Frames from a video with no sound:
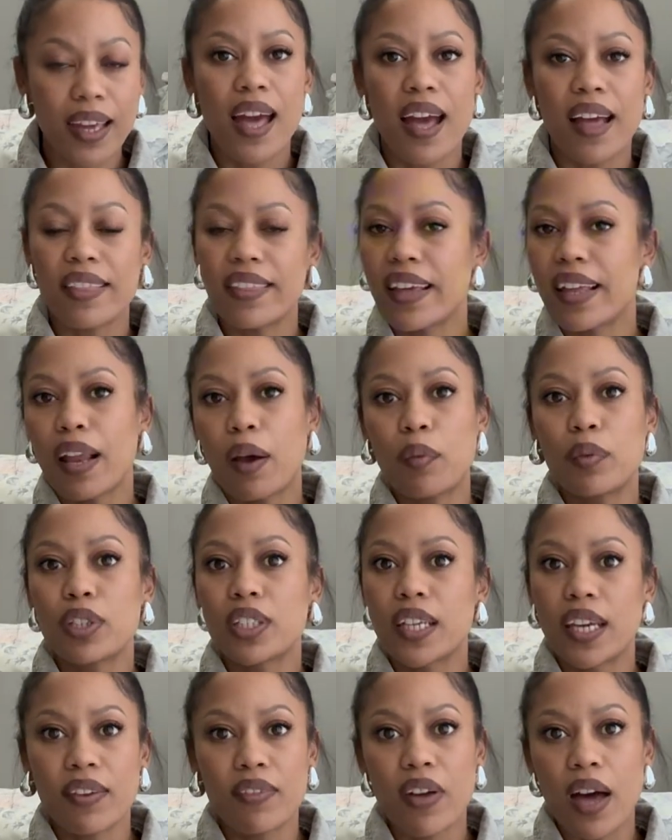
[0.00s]
and then I would
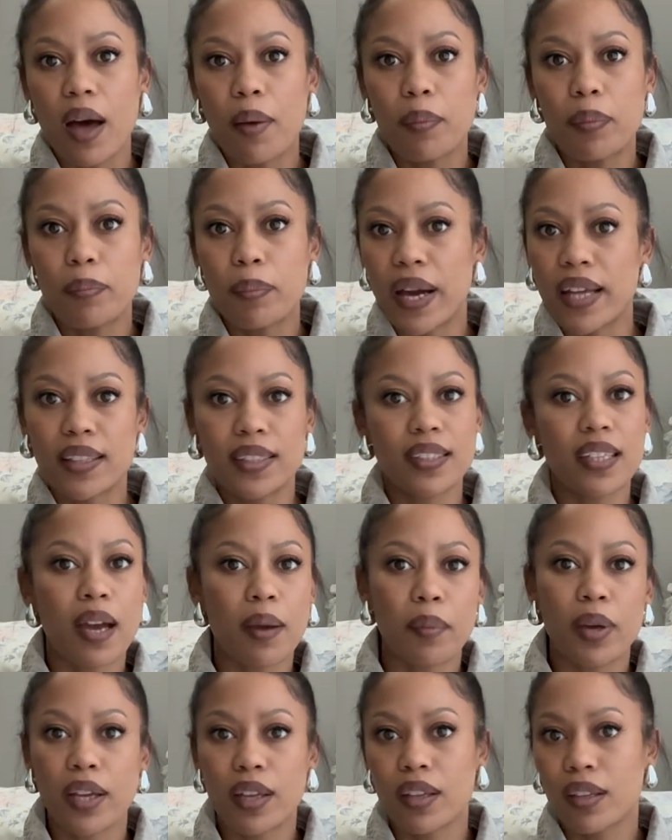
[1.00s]
give up by the time
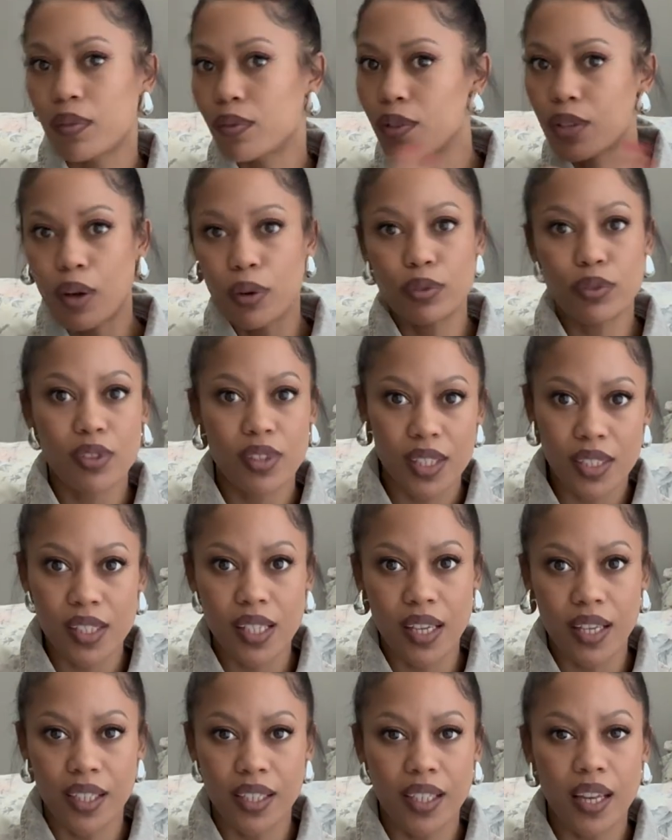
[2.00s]
I go to the
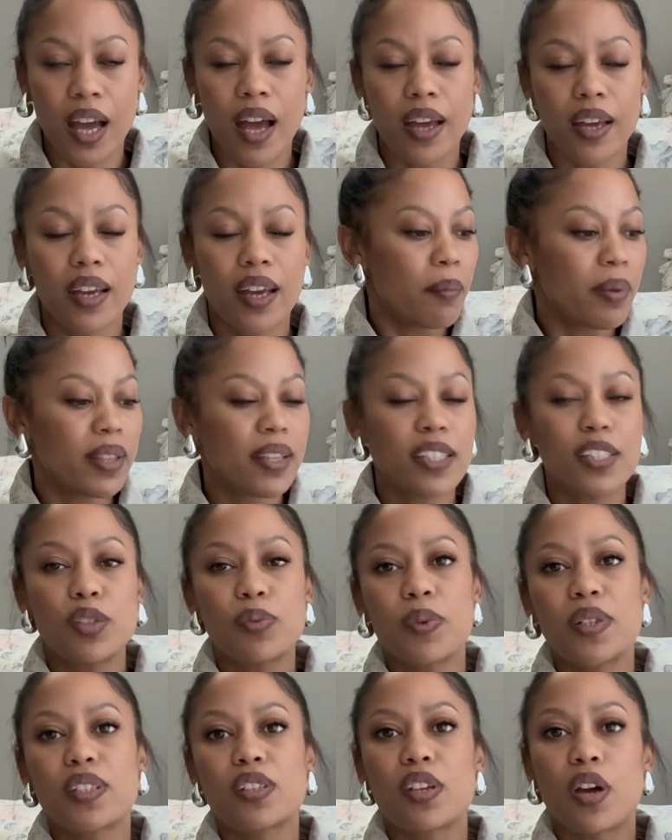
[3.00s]
second eye. But these
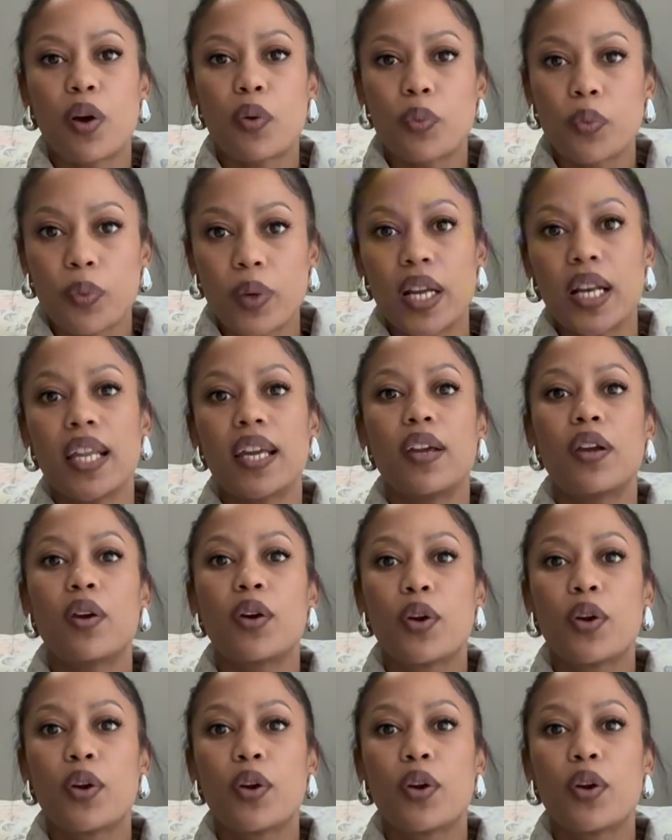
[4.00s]
ones are really